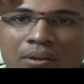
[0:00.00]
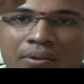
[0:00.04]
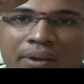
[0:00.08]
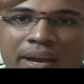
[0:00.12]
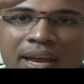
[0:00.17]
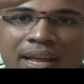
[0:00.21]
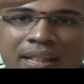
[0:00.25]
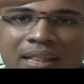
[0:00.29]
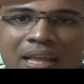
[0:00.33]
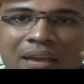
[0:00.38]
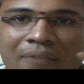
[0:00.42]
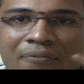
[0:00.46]

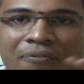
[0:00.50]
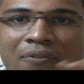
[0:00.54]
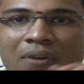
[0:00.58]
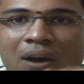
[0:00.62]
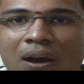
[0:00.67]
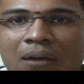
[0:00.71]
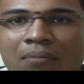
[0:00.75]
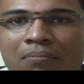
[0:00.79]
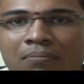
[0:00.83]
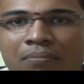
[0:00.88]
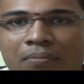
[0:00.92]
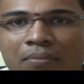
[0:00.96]
Okay, they
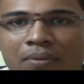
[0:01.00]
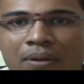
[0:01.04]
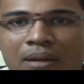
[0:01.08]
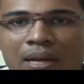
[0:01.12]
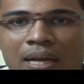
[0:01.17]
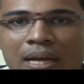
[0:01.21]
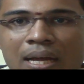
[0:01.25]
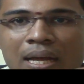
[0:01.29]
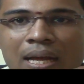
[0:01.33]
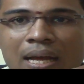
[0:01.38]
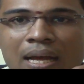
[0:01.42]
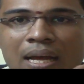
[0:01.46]
form
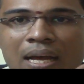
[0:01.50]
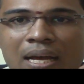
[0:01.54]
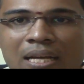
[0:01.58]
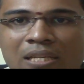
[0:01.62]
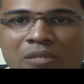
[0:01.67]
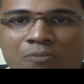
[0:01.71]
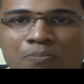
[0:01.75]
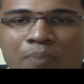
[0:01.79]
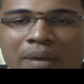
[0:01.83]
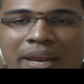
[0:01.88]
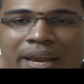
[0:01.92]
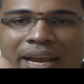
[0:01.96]

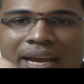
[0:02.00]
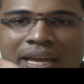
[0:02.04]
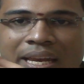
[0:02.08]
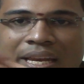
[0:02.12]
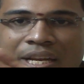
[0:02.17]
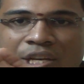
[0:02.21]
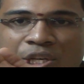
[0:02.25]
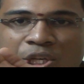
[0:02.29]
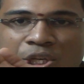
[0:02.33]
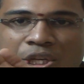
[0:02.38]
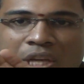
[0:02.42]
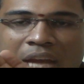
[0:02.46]
a
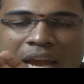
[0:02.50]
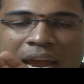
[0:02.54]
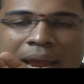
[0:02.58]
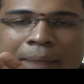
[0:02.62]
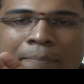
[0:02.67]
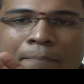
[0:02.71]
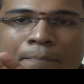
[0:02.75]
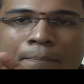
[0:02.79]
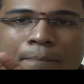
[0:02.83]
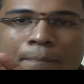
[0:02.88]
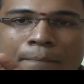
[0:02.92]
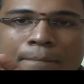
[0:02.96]
spherical in
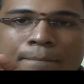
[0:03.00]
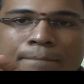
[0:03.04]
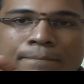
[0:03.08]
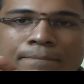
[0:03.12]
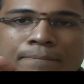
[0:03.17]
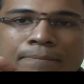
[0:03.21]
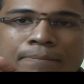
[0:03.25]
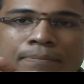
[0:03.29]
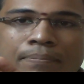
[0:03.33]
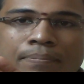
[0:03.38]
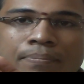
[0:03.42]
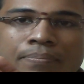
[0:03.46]
shape.
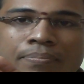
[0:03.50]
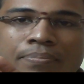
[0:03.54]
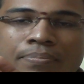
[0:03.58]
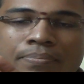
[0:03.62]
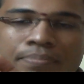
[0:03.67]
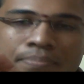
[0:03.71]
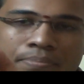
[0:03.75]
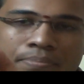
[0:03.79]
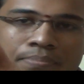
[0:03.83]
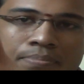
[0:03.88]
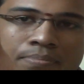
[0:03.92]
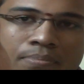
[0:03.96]

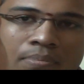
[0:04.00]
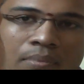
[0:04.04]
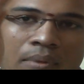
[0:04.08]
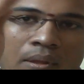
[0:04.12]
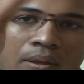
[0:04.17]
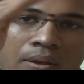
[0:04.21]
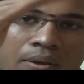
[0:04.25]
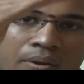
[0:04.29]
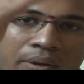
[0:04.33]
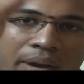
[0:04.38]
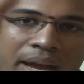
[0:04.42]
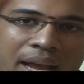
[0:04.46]

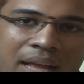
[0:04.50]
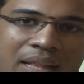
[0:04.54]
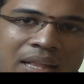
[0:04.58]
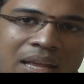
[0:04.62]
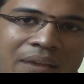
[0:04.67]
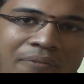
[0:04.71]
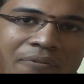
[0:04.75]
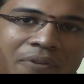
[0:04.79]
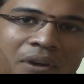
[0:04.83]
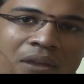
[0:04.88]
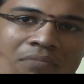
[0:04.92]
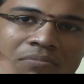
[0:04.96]
Okay,
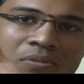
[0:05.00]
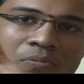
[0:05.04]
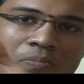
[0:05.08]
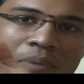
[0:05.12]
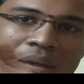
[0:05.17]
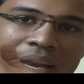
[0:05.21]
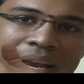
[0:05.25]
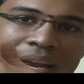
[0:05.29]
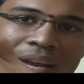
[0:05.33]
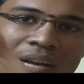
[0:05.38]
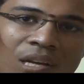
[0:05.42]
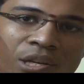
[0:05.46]
they form
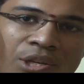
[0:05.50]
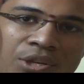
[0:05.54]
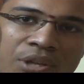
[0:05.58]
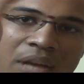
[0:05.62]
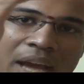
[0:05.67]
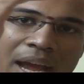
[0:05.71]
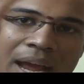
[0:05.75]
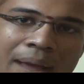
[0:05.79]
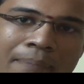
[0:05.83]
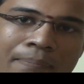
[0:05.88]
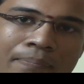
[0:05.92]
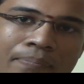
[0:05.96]
spherical
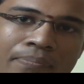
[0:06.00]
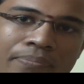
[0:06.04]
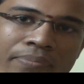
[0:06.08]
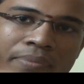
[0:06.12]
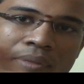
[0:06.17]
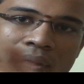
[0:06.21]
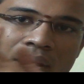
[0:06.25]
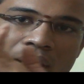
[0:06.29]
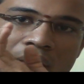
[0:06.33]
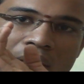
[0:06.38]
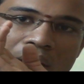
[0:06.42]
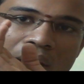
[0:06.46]
shape
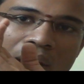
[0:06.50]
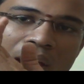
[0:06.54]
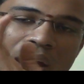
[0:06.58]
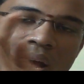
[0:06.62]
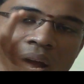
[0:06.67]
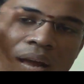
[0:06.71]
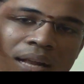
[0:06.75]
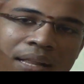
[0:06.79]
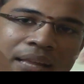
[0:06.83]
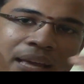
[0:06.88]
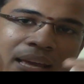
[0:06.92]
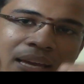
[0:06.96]

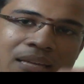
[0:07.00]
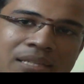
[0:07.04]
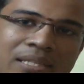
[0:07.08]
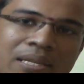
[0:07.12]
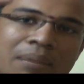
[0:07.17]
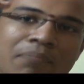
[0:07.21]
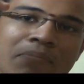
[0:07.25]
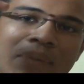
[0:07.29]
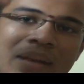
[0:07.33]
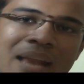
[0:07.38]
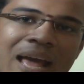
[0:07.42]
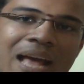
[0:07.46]
and they
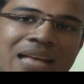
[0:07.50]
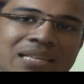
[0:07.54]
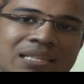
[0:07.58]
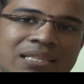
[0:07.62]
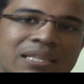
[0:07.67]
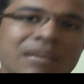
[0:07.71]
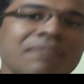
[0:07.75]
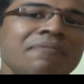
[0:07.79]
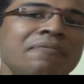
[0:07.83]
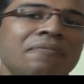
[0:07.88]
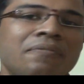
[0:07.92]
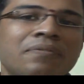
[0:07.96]
resemble
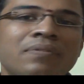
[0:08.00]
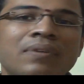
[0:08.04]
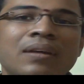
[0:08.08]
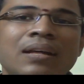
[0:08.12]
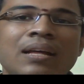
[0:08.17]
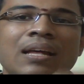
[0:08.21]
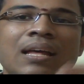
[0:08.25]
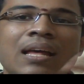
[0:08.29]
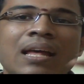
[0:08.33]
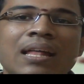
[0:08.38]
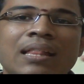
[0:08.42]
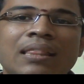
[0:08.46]
as if
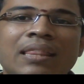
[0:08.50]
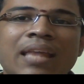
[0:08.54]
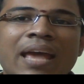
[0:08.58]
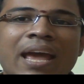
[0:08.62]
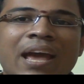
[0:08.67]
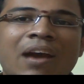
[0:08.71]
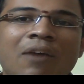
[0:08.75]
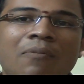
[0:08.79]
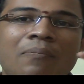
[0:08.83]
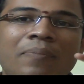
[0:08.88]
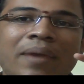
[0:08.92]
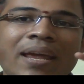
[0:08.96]

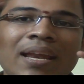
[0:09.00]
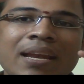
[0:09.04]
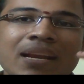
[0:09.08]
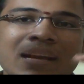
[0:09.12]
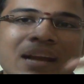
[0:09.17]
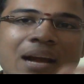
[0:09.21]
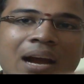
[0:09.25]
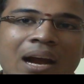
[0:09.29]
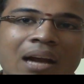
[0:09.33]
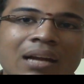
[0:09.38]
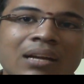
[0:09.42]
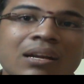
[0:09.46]
they have
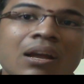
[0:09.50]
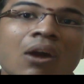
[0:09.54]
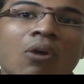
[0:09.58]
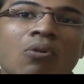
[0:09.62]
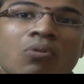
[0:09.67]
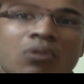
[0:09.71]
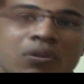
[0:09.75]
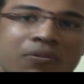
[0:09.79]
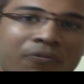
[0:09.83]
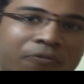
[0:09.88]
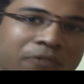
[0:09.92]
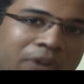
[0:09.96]
been cut
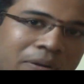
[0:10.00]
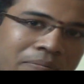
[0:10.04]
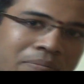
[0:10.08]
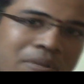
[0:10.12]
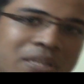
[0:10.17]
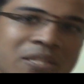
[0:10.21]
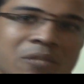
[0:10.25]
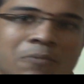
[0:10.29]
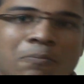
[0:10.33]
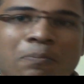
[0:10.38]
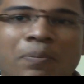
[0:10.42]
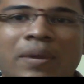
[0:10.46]
out from
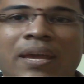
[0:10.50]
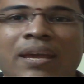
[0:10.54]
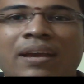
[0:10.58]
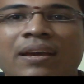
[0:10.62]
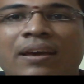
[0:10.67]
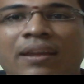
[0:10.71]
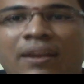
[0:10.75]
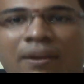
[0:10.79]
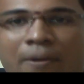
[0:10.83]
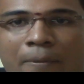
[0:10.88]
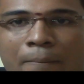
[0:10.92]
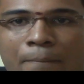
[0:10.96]
a
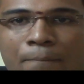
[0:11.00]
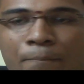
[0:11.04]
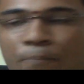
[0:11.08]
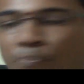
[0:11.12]
sphere.